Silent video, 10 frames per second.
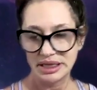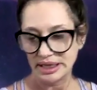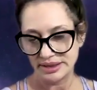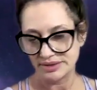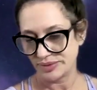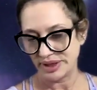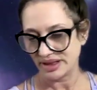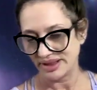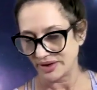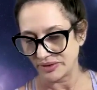And
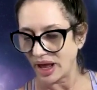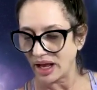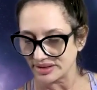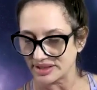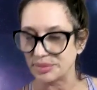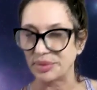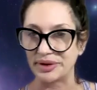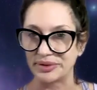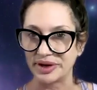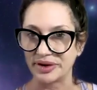really, they're not
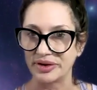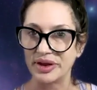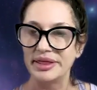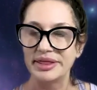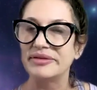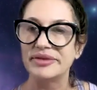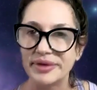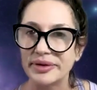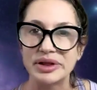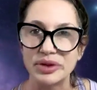superior. They have a
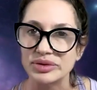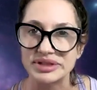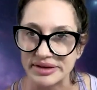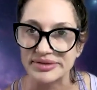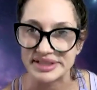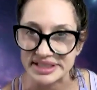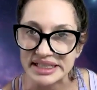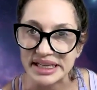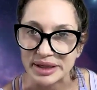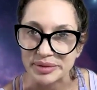very low
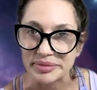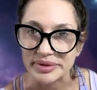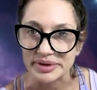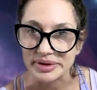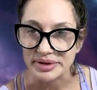self-esteem.